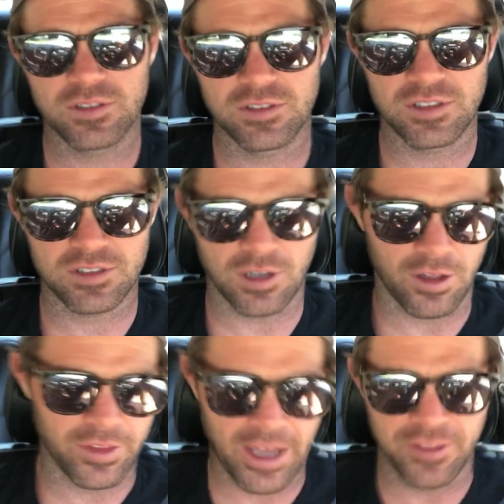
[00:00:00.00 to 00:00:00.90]
Just
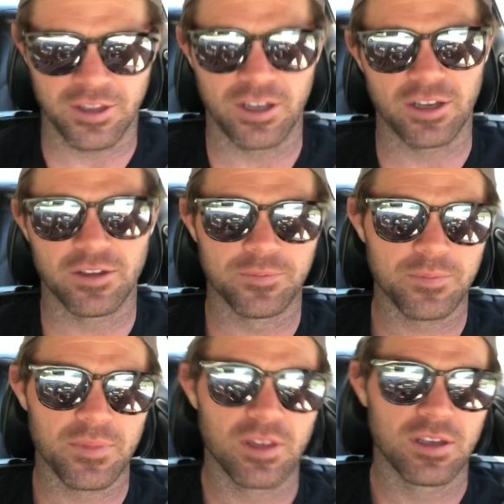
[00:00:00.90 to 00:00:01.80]
all that, the
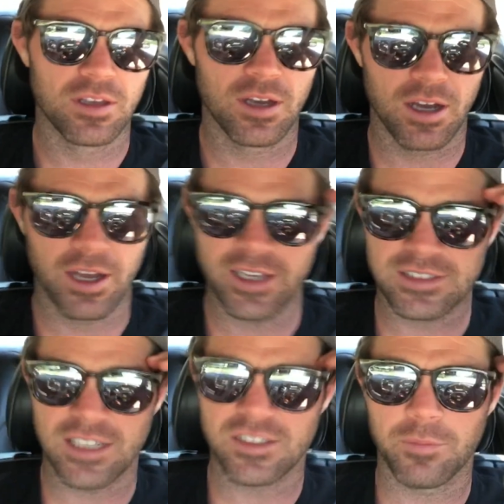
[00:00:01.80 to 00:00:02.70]

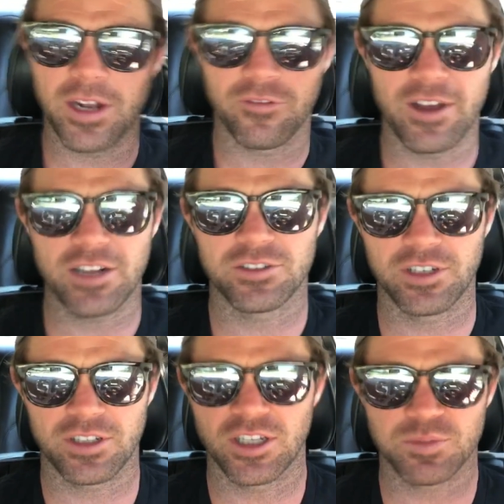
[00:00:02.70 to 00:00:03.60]
excessive
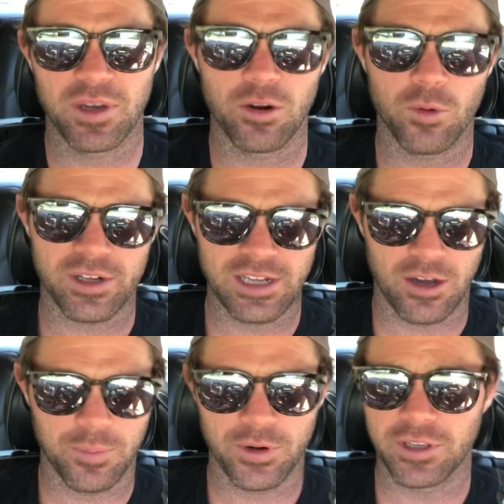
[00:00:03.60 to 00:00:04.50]
manufacturing clutch pedal worked
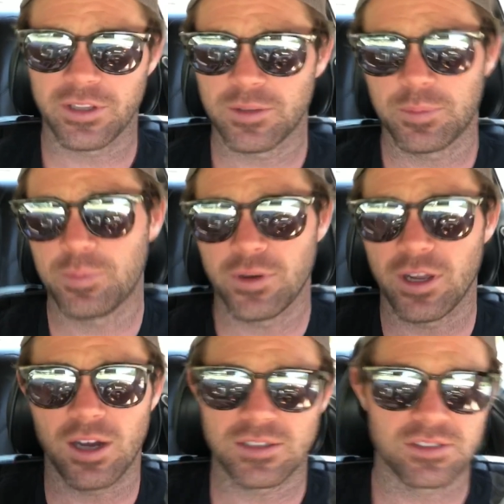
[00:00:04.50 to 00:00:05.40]
out pretty
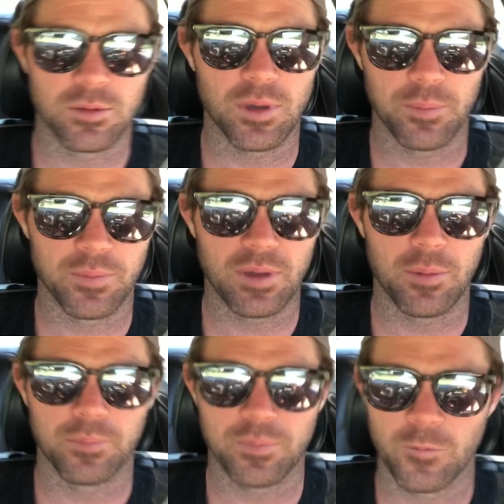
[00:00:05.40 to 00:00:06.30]
awesome.
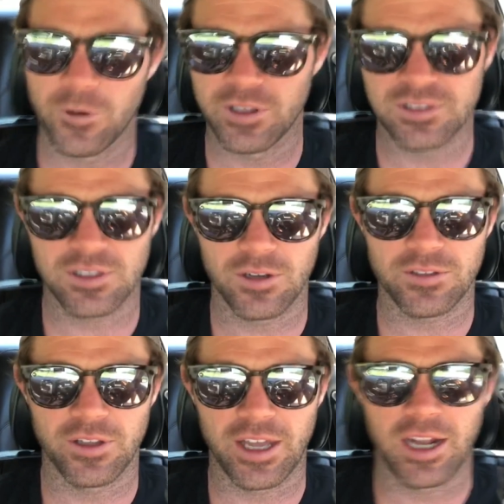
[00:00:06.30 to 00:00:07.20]
I'm really stoked
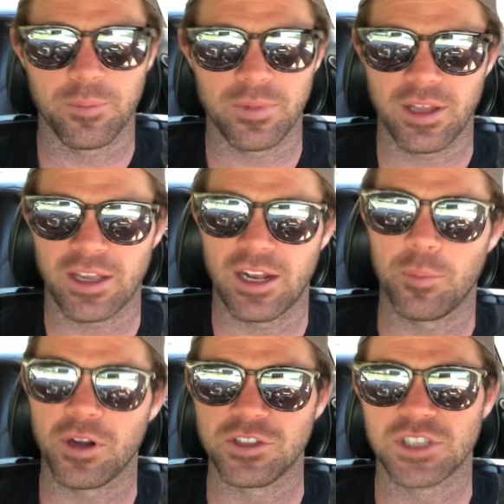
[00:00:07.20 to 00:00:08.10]
on that. Again, I'm
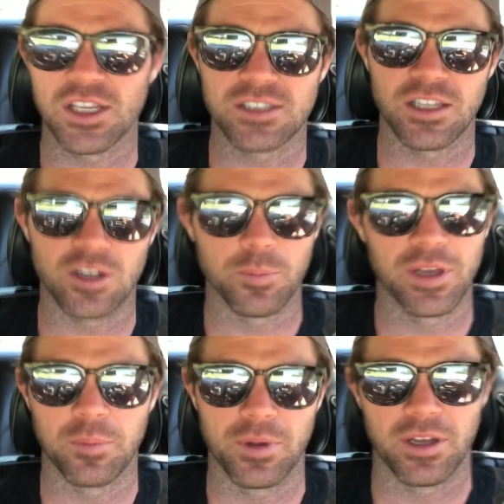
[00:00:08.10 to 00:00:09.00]
going to adjust a little
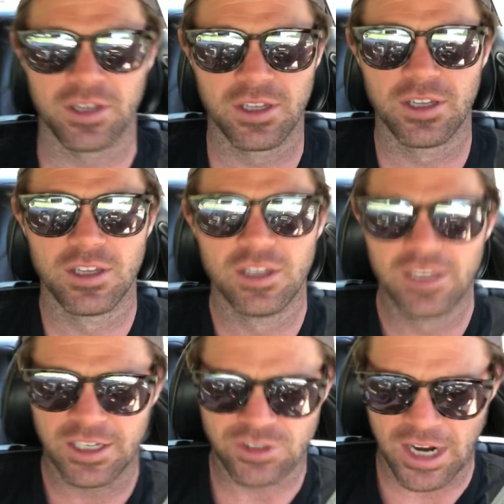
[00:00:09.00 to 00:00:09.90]
bit, but
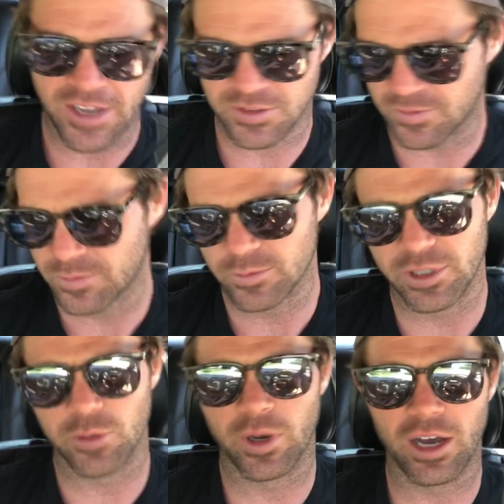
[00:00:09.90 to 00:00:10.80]
it drives
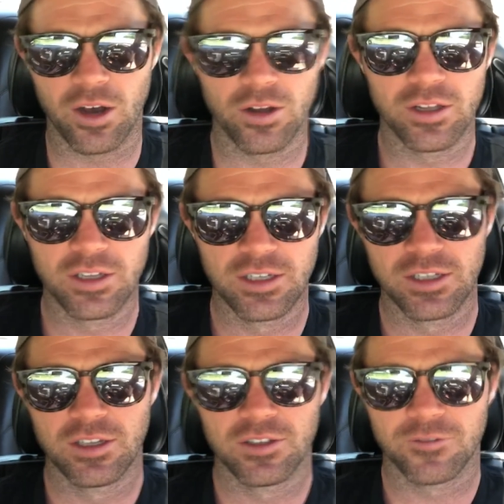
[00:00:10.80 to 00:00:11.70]
really well.
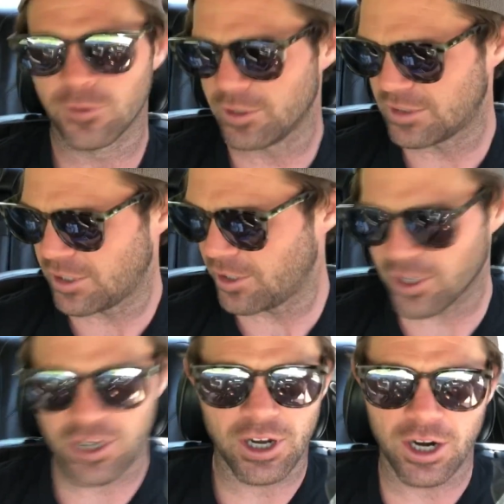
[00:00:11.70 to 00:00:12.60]
Full interior
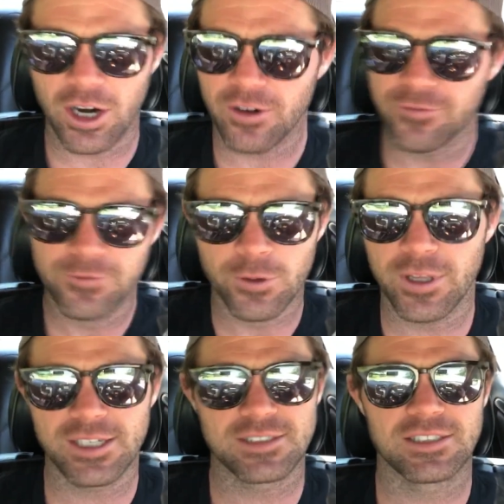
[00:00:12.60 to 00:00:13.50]
car, full
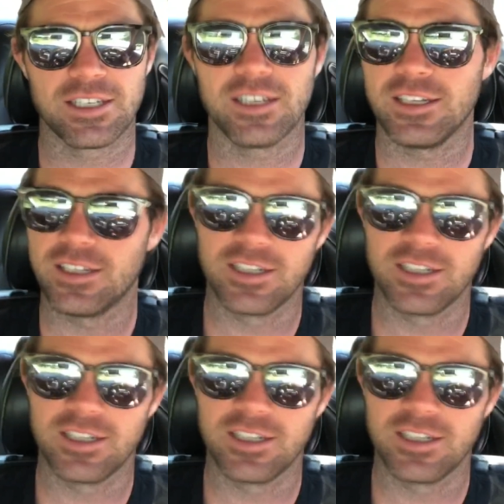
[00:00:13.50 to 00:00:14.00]
AC,